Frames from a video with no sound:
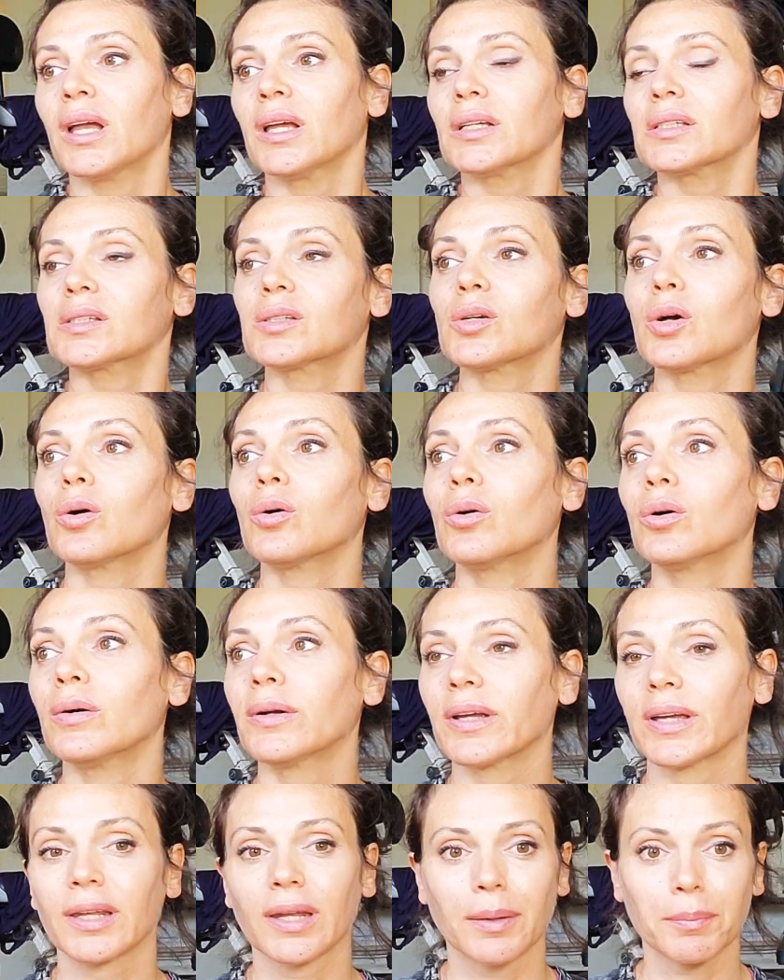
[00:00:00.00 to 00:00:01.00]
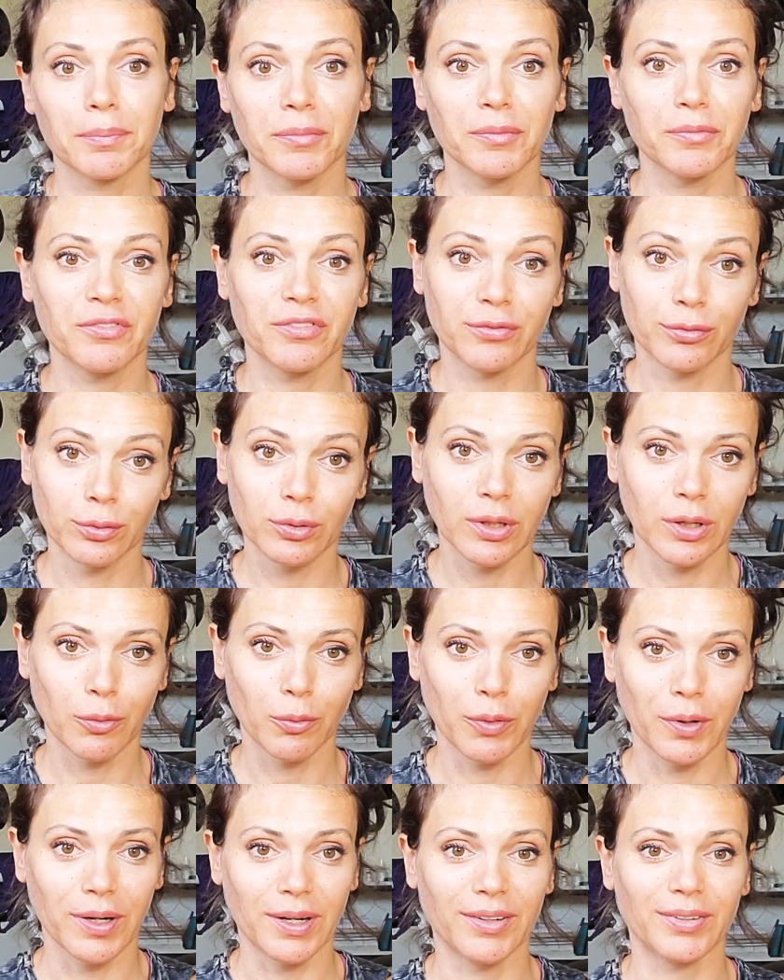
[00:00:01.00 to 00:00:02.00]
so and I'm fully
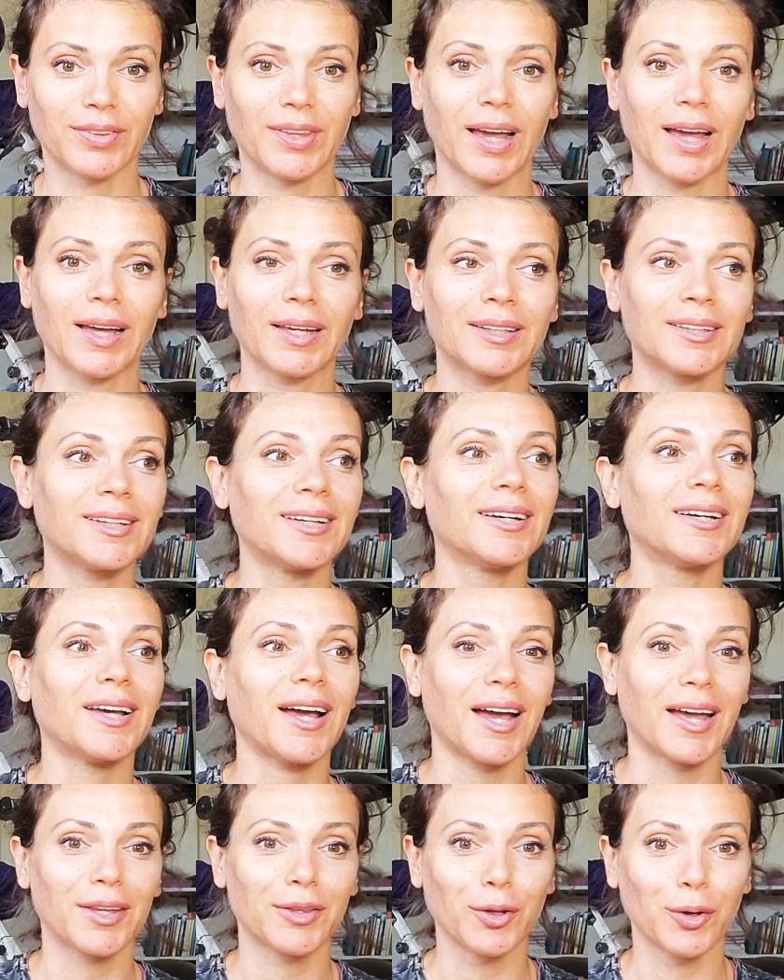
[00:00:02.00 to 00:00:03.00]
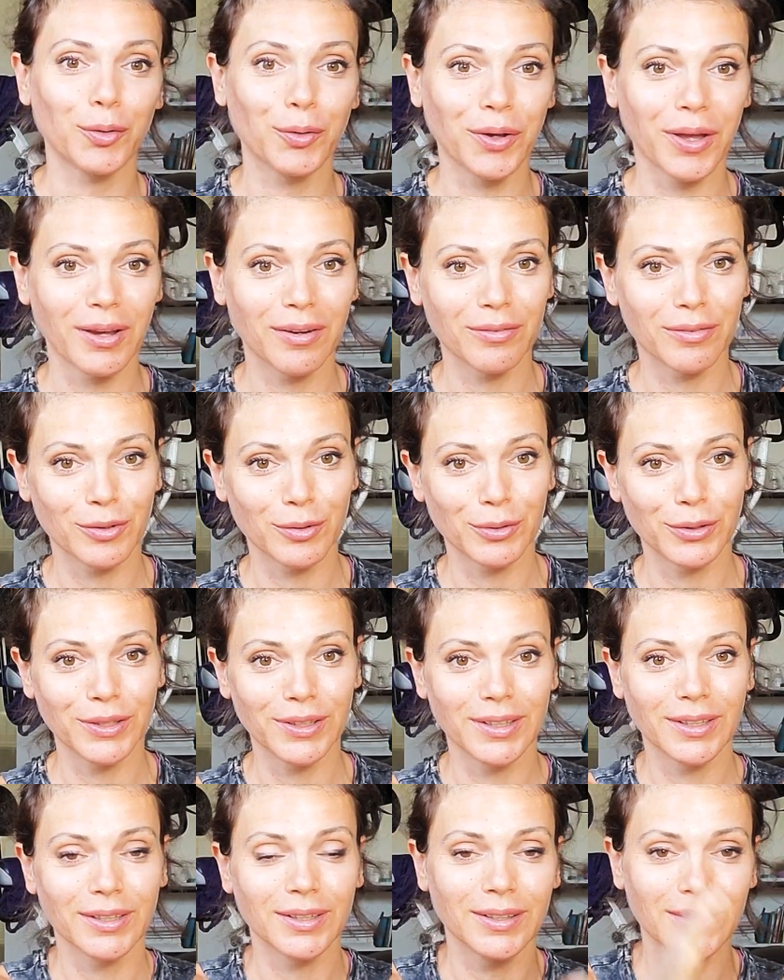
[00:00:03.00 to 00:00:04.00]
aware of that I don't have
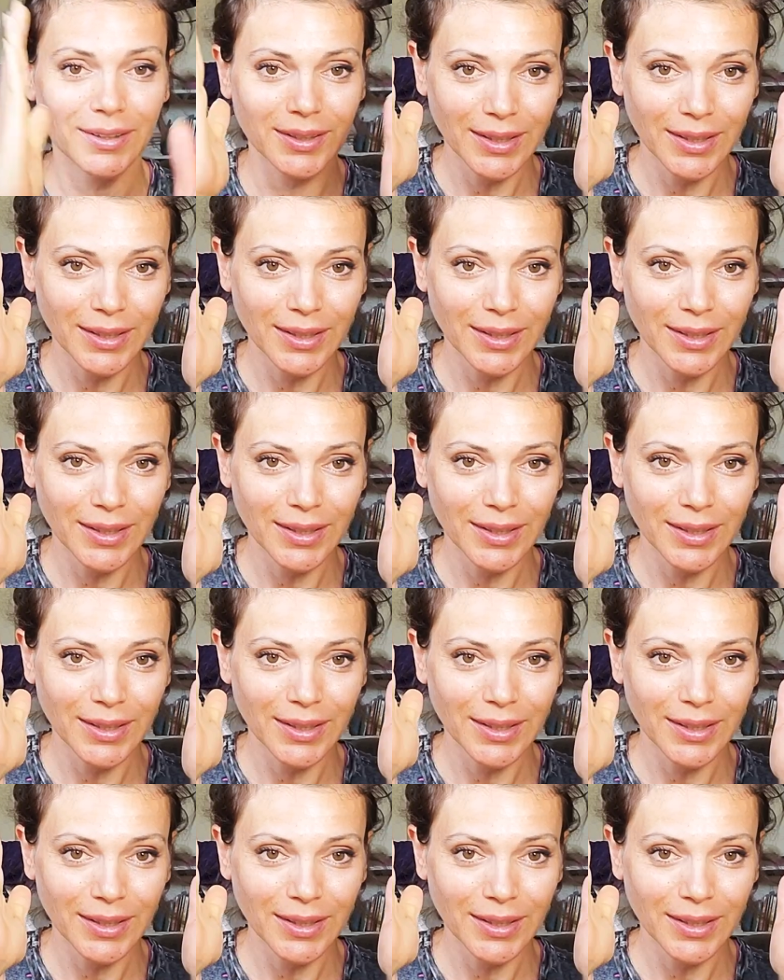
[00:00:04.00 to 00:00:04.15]
your uh,